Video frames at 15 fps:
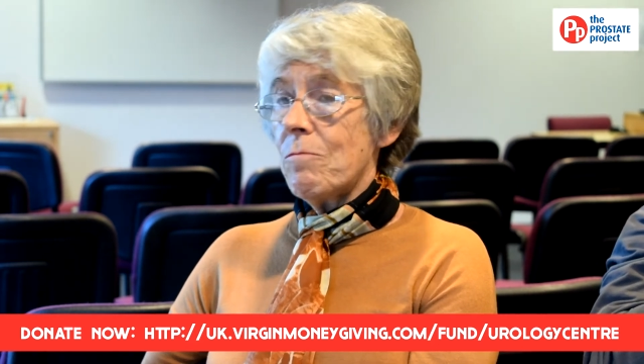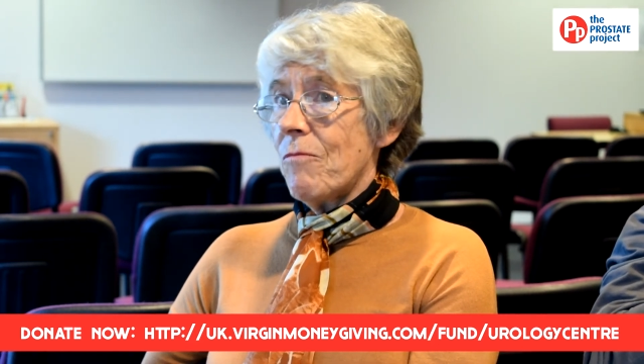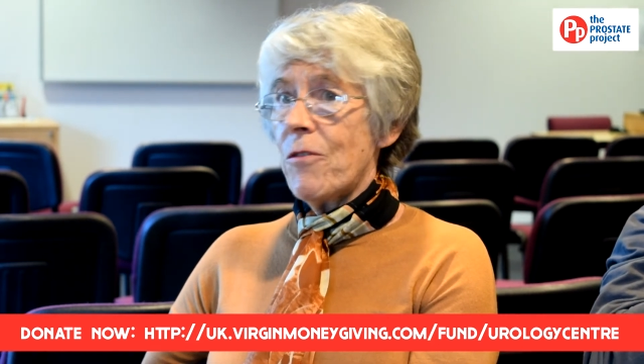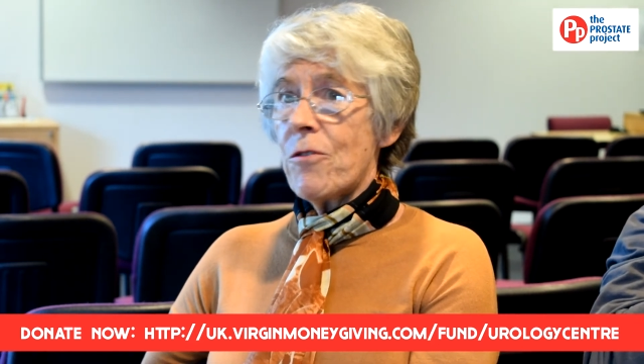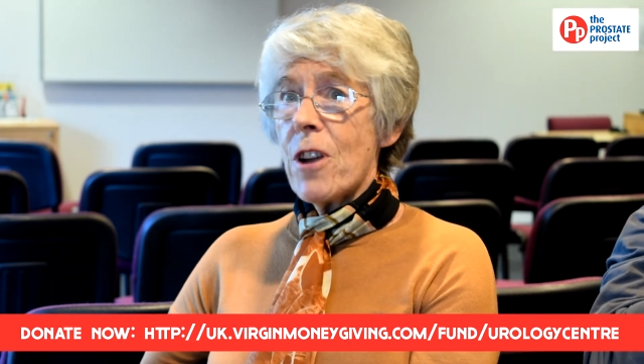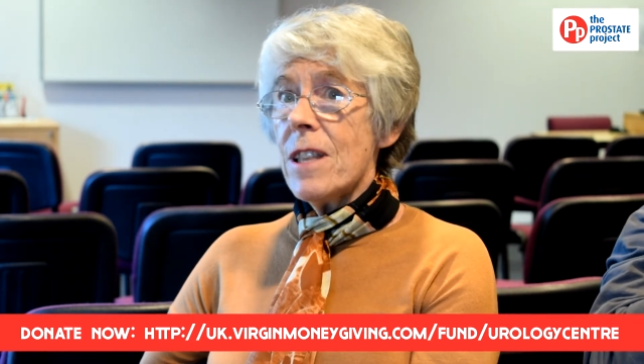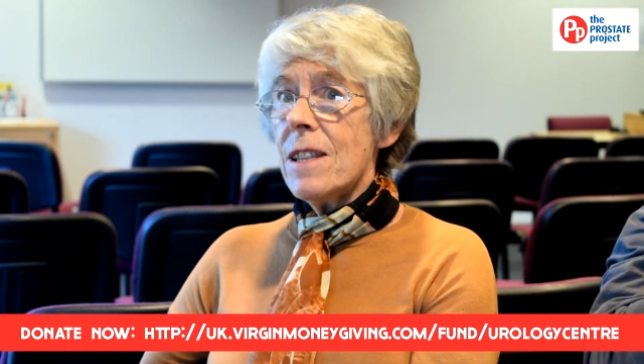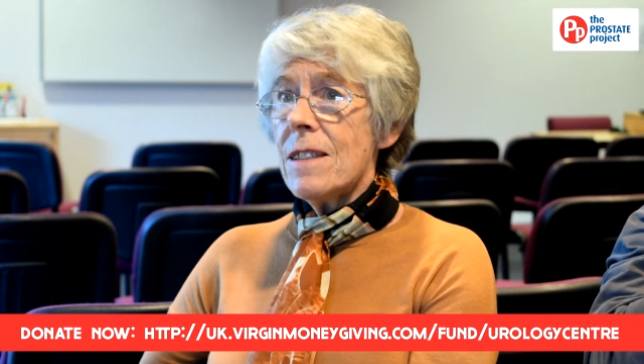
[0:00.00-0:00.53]

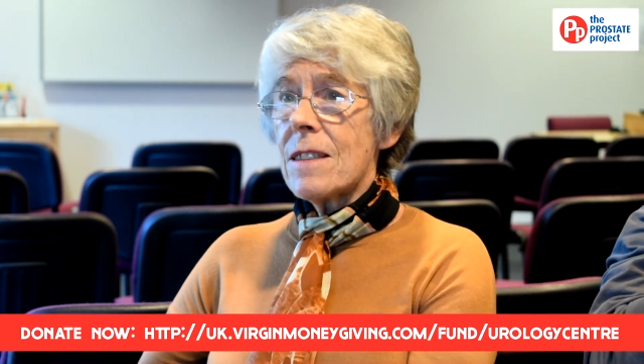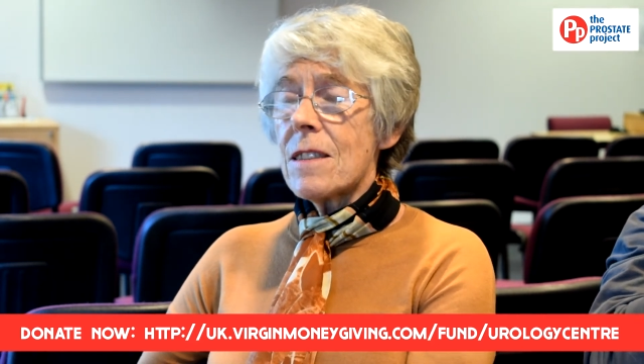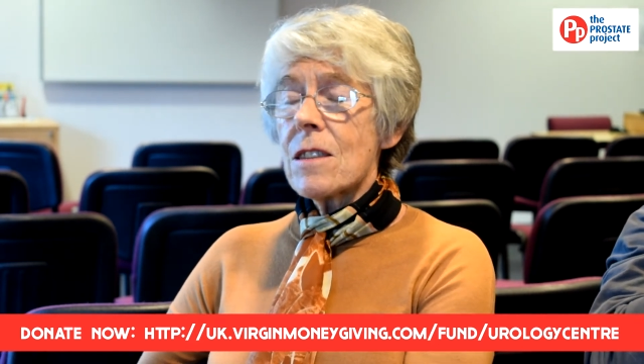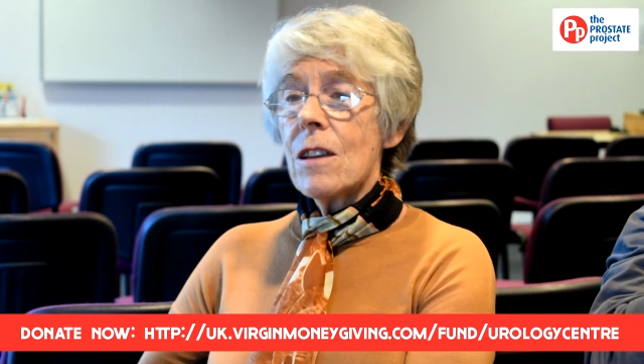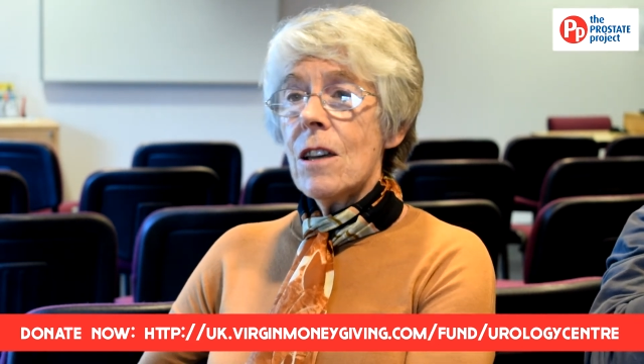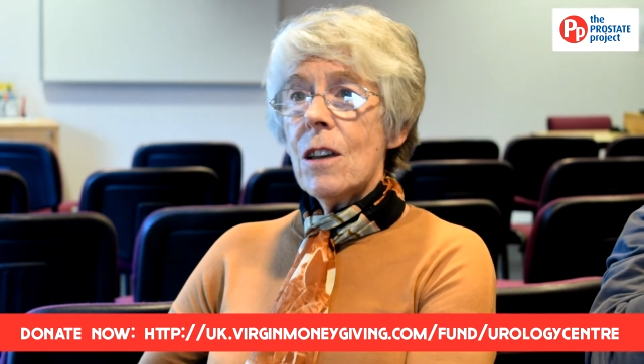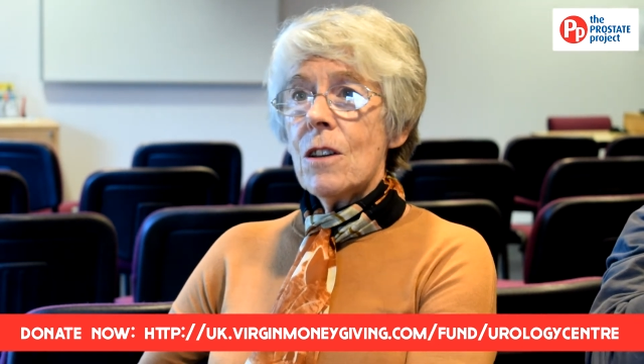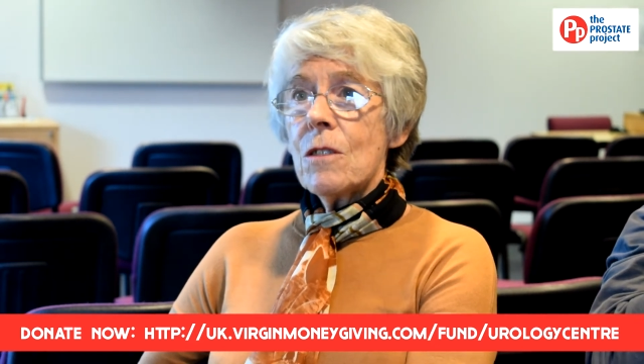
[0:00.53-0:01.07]
friends
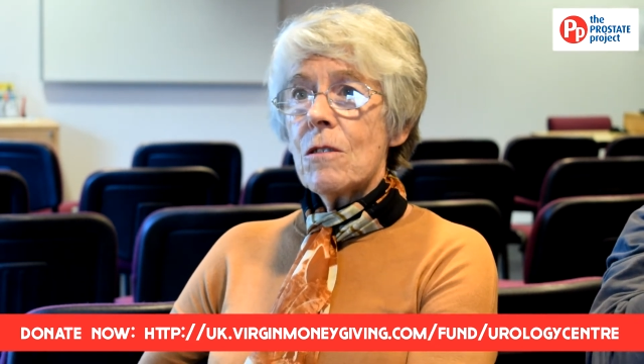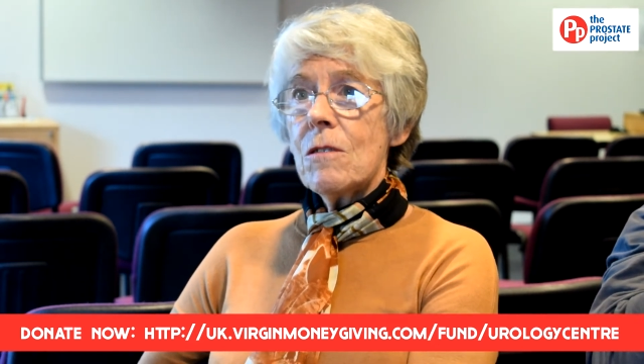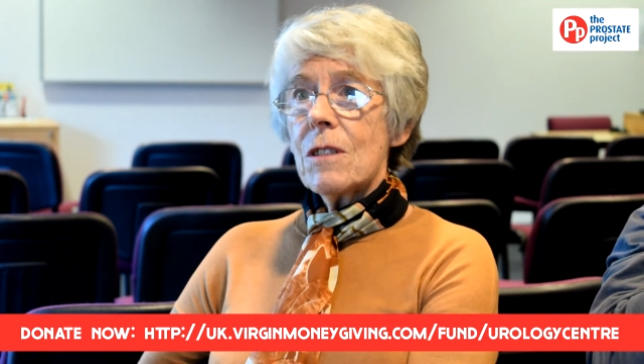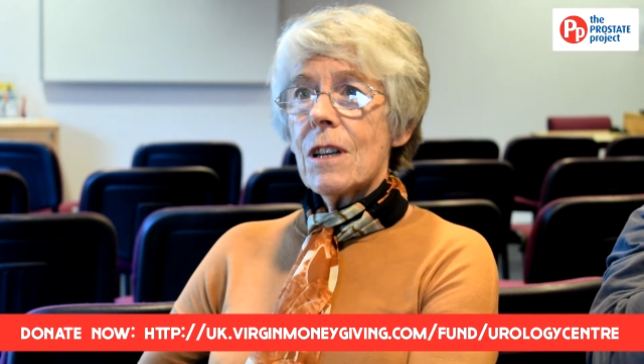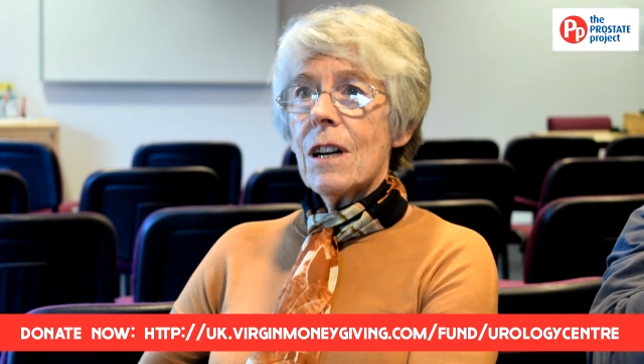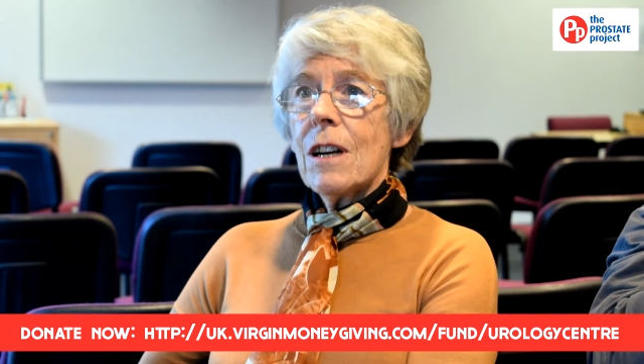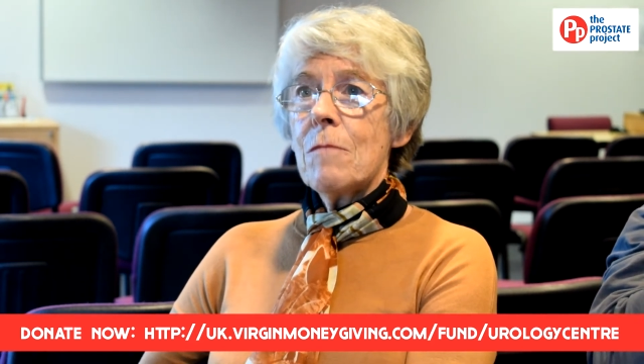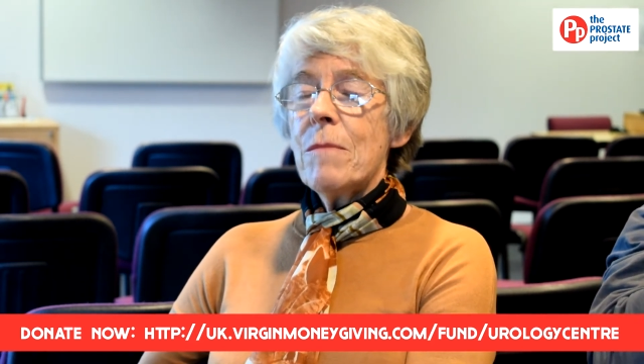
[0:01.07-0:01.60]
could
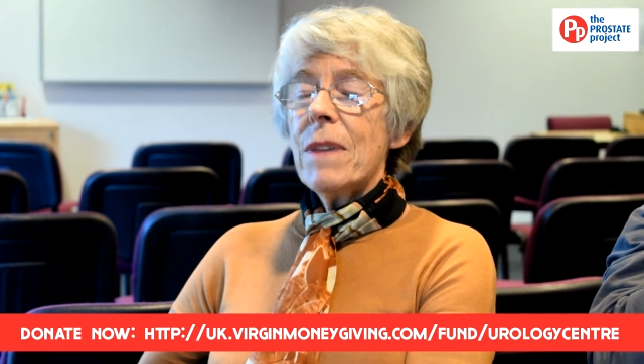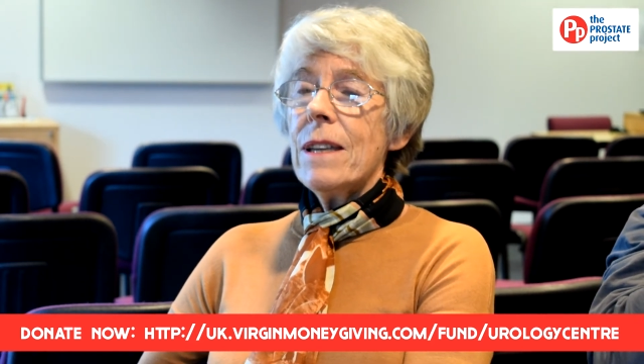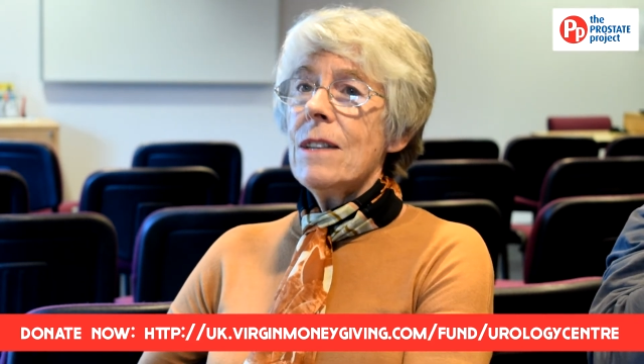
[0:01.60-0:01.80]
come